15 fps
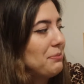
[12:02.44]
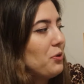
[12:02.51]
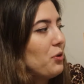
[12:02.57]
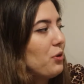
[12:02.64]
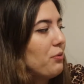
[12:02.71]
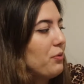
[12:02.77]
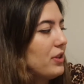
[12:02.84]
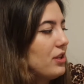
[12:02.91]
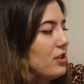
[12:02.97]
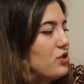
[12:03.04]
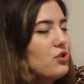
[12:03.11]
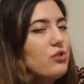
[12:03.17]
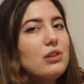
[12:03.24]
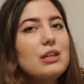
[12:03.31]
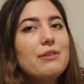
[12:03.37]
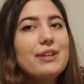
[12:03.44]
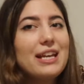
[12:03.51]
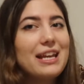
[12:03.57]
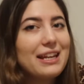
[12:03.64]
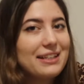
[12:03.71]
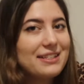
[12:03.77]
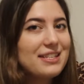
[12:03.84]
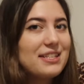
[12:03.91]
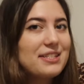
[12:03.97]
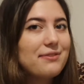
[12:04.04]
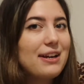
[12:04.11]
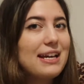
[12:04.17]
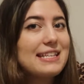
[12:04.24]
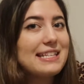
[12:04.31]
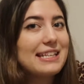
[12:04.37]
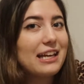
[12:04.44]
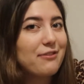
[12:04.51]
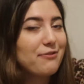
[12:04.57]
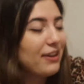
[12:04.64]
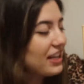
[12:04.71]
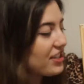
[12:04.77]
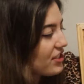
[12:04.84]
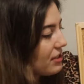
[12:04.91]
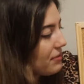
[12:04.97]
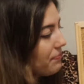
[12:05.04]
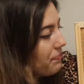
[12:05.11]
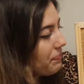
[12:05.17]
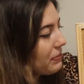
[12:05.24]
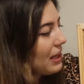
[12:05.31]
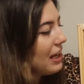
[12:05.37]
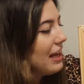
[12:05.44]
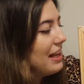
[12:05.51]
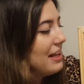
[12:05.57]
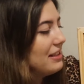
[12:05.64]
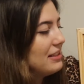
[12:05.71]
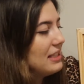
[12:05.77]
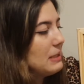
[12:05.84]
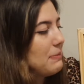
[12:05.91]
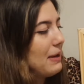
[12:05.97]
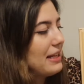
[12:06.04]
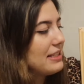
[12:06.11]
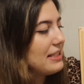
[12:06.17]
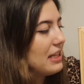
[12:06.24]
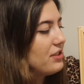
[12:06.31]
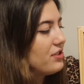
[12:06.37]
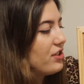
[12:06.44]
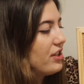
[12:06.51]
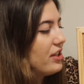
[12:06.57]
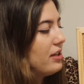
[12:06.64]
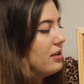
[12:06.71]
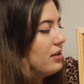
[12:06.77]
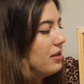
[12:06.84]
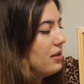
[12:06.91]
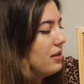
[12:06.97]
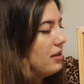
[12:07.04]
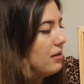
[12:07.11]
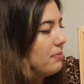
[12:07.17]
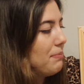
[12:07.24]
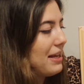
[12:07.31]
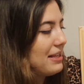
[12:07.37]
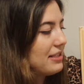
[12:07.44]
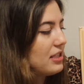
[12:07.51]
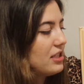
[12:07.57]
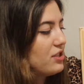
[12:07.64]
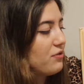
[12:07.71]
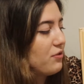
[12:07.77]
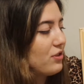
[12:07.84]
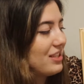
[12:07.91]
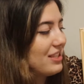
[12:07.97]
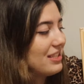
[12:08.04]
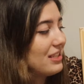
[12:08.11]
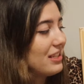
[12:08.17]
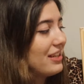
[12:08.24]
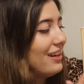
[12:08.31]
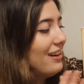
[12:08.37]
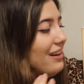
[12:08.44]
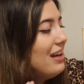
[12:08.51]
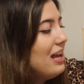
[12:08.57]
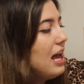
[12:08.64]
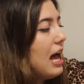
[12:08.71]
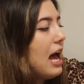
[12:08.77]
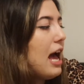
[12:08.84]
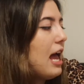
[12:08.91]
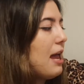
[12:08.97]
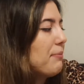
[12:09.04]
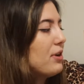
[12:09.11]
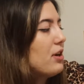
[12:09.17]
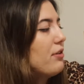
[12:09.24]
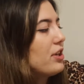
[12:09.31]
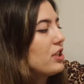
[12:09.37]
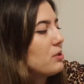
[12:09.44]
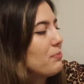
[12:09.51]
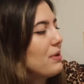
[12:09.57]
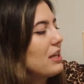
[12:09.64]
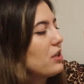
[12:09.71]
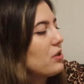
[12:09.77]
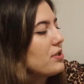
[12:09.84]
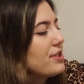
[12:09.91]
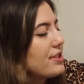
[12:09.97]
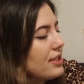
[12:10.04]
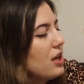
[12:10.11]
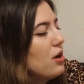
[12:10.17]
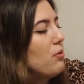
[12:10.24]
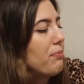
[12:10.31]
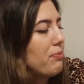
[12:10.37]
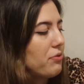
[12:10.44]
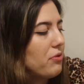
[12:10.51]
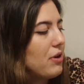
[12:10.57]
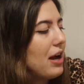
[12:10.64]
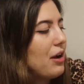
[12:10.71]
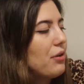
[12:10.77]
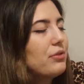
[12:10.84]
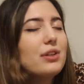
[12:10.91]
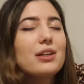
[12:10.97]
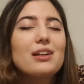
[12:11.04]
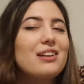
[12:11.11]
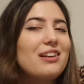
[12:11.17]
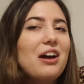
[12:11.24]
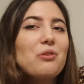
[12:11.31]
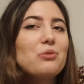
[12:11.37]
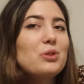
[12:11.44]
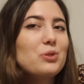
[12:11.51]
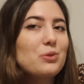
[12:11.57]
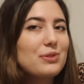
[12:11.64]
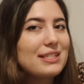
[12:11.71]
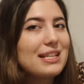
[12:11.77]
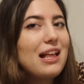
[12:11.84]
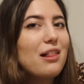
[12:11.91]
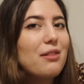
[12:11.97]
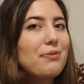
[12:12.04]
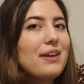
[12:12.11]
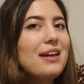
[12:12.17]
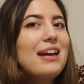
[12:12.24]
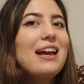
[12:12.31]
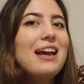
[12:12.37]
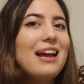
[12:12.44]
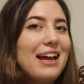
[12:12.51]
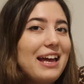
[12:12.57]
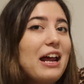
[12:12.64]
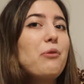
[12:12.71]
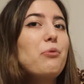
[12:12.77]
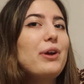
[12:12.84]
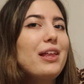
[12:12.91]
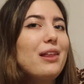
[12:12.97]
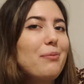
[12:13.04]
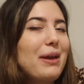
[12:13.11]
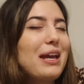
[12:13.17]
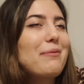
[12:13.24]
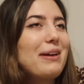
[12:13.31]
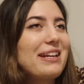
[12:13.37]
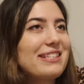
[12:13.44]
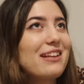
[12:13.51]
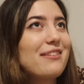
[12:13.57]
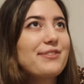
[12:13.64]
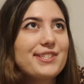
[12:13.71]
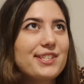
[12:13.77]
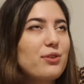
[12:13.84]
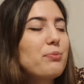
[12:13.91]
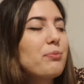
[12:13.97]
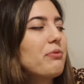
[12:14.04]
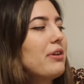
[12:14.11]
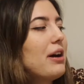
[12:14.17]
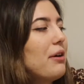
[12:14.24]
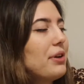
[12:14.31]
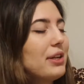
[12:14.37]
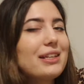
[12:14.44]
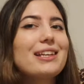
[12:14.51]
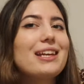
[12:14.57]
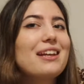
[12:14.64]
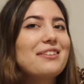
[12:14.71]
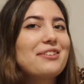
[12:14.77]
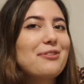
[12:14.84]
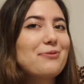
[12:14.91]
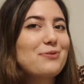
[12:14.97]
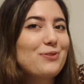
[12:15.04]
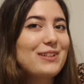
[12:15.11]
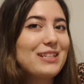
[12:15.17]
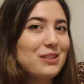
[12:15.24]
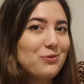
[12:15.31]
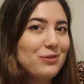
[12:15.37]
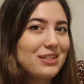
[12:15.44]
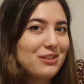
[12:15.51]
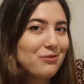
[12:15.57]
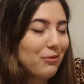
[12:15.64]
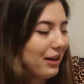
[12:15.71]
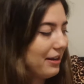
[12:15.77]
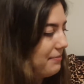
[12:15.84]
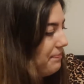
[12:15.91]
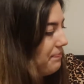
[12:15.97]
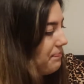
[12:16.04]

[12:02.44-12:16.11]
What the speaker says: more with the jewelry and accessorizing and fashion. This is my center message for this year. I'm going to make you so proud, a note to self, and I will make myself so proud at the end of 2021.